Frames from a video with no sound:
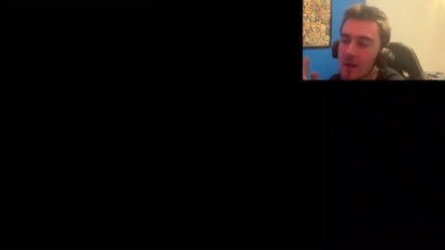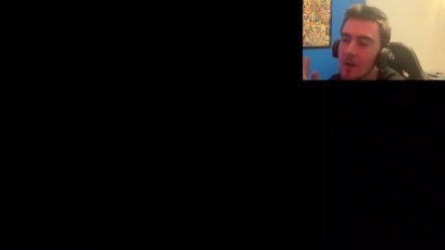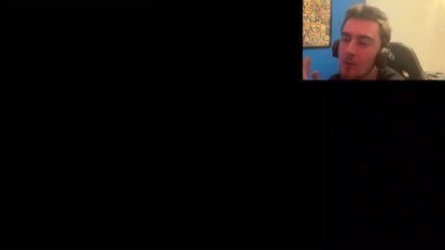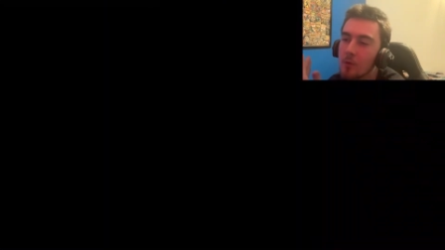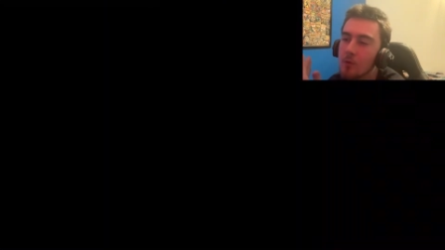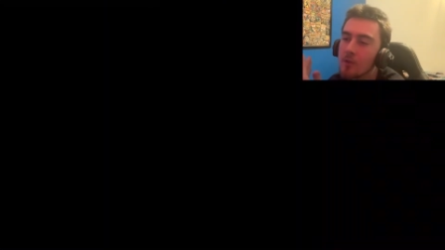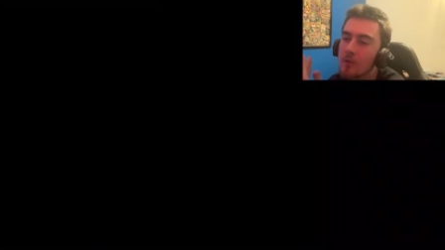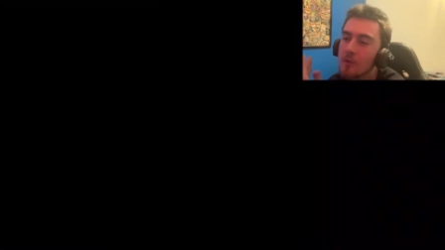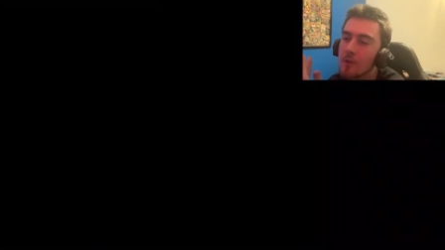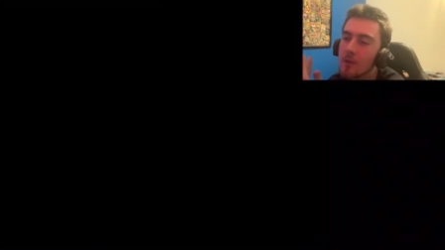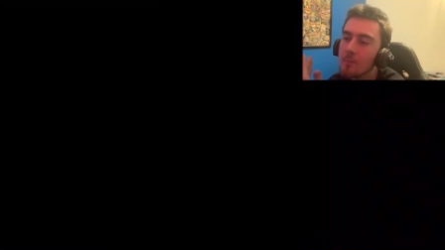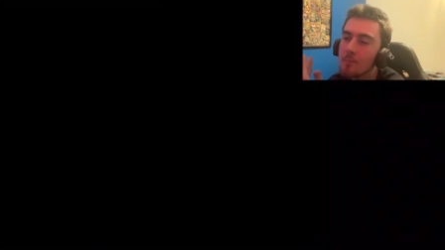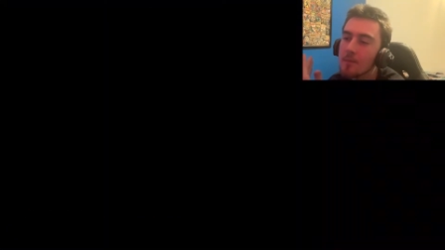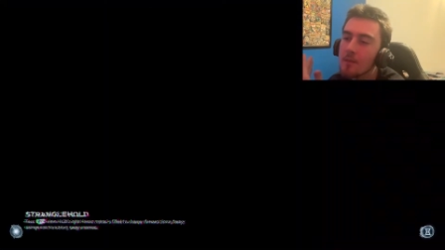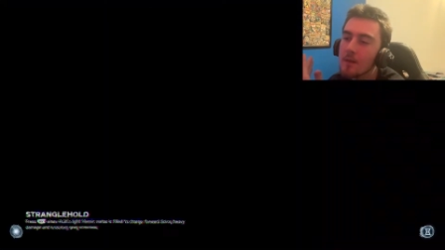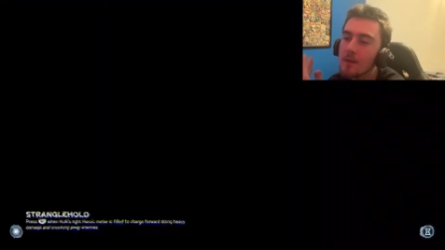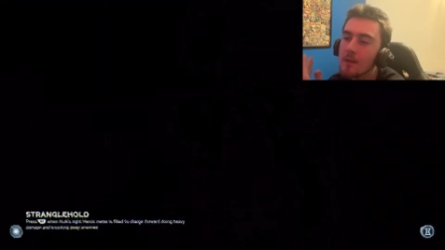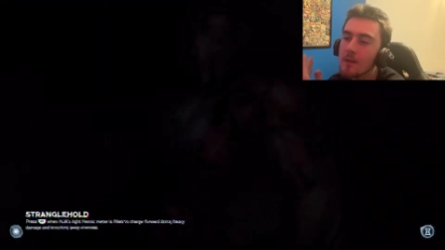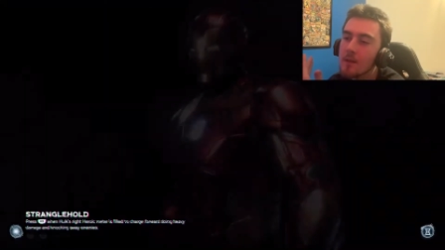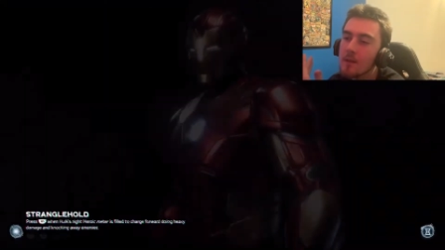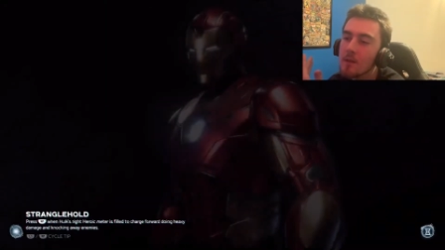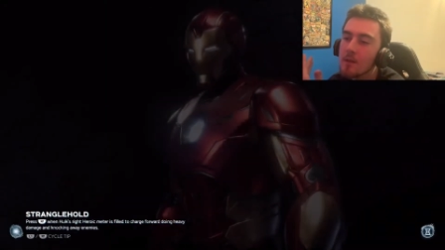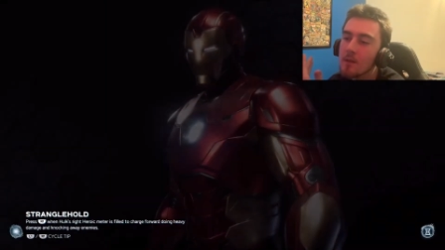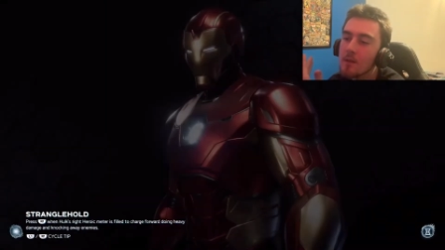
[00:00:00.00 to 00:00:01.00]

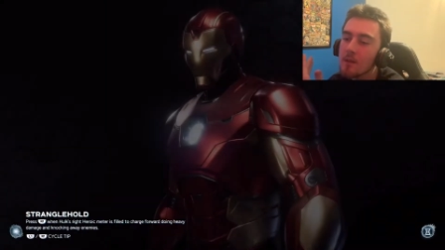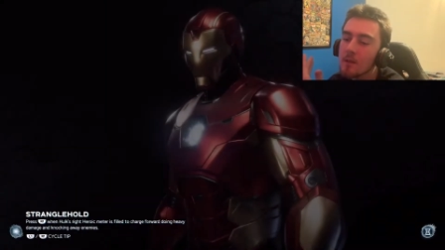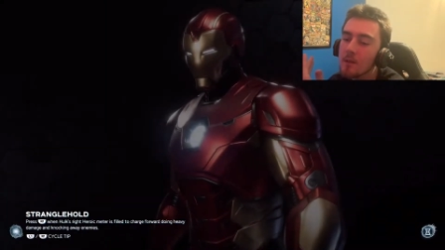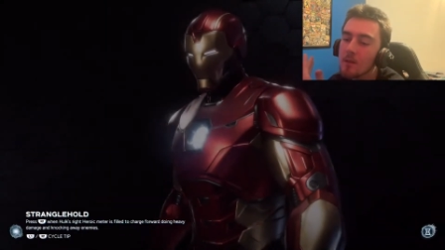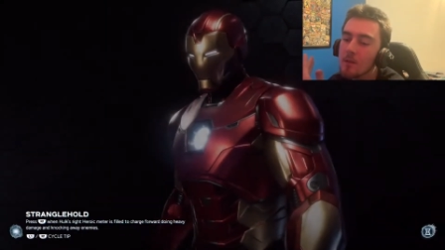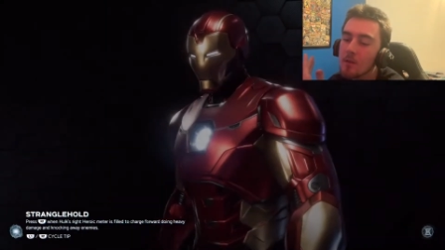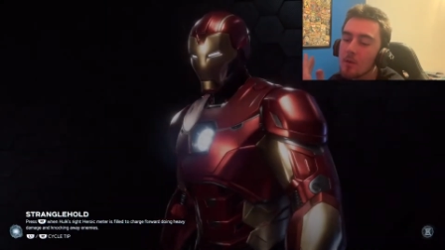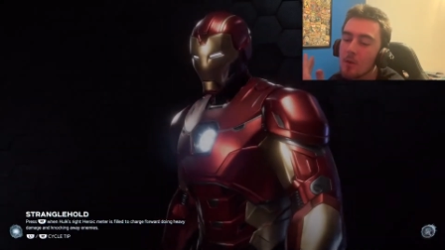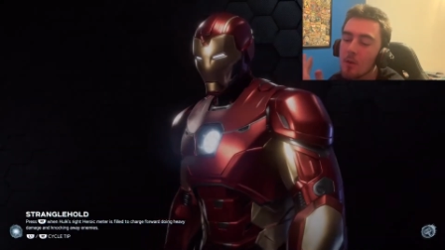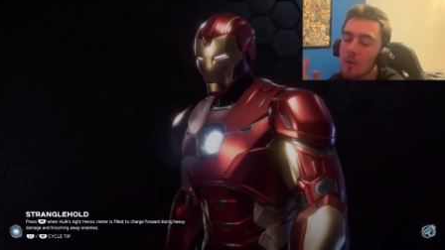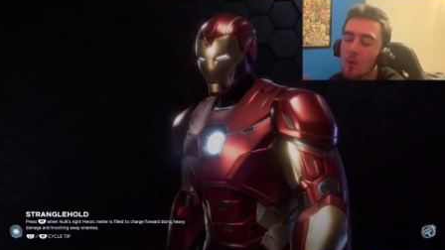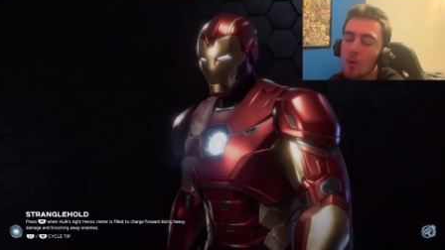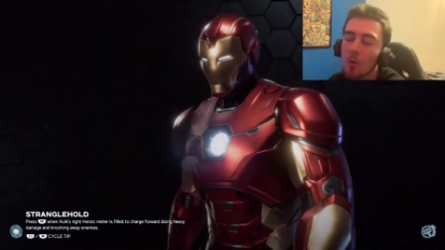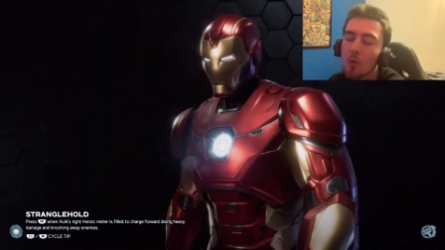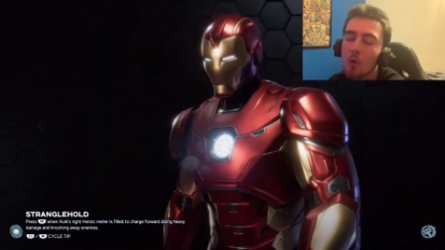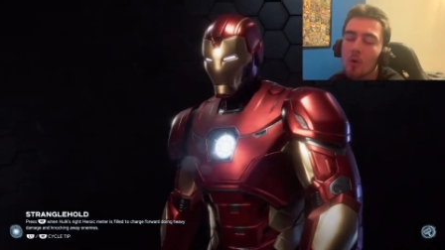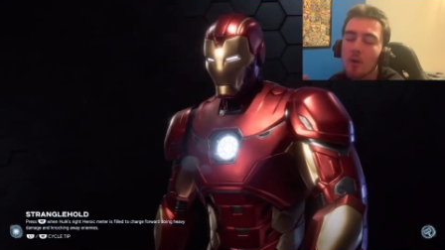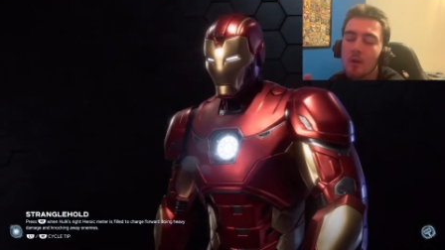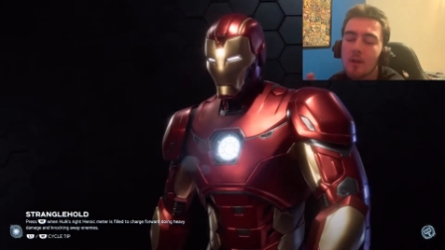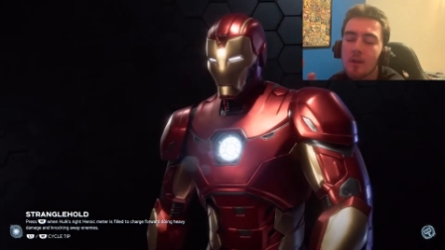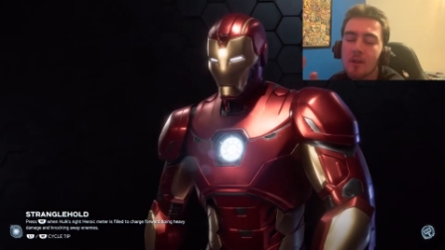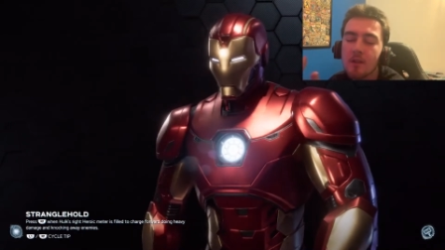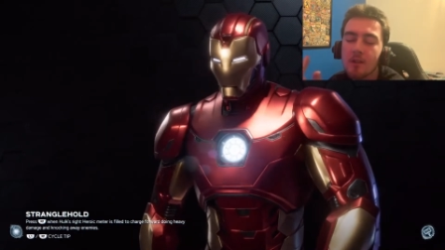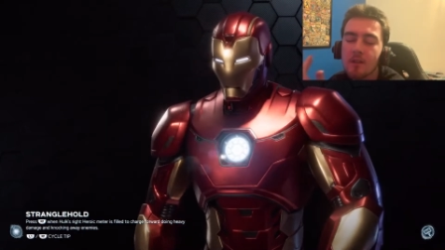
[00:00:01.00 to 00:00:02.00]
something to the
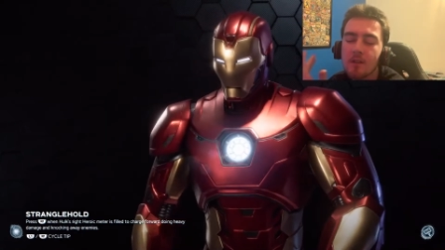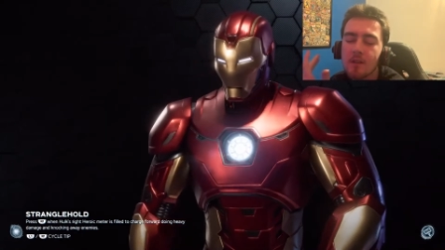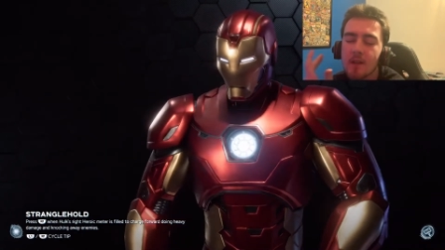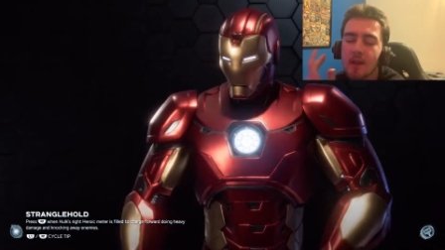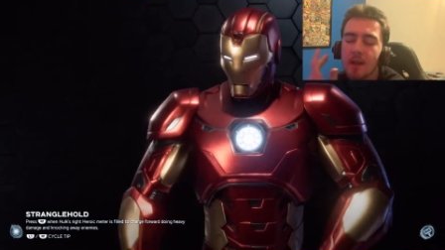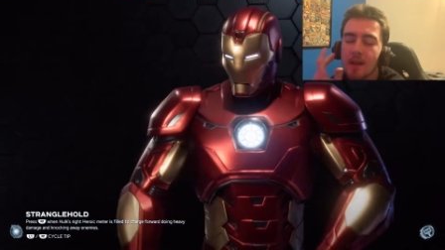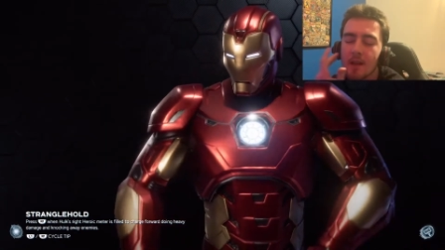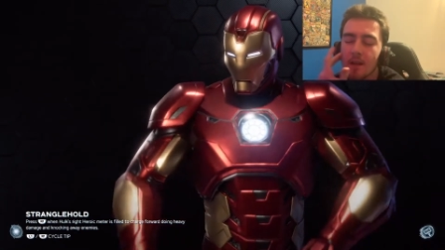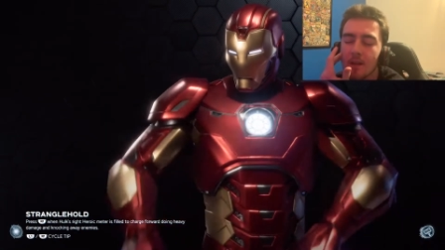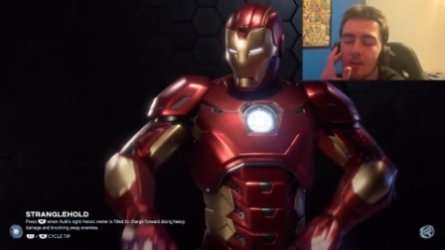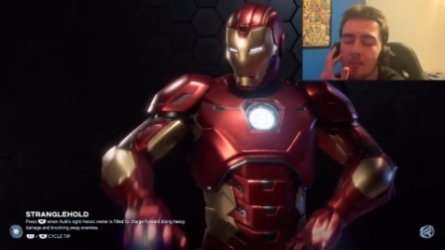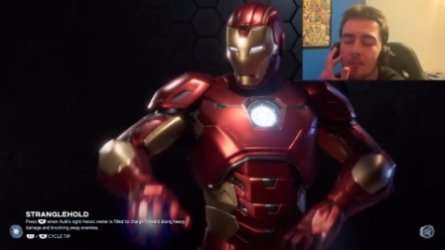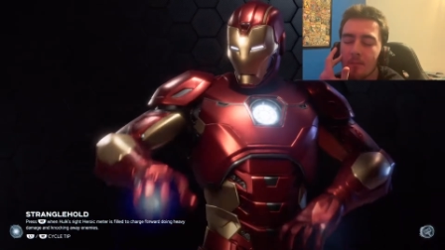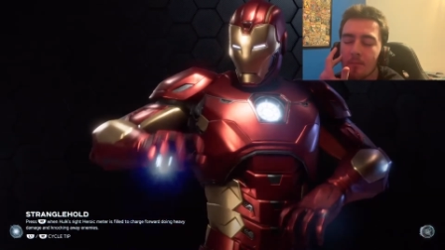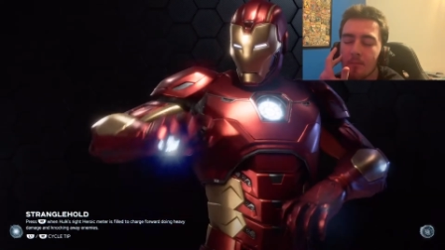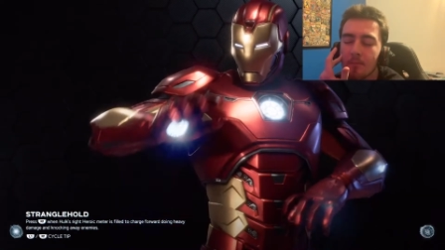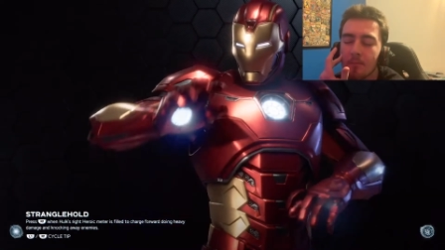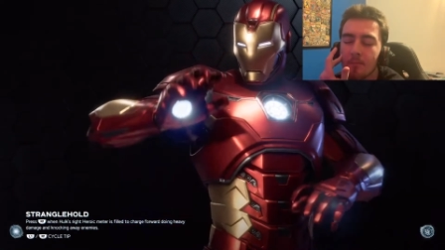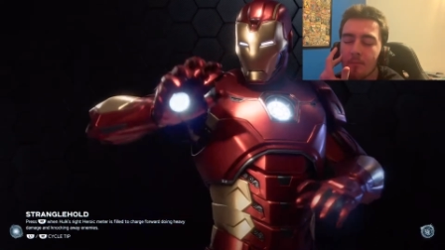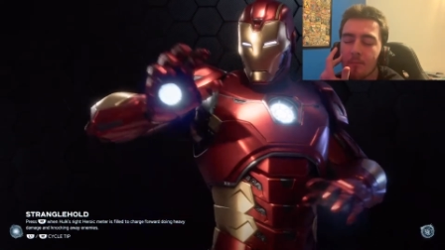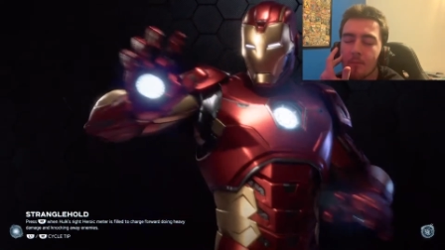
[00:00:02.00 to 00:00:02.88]
audience game.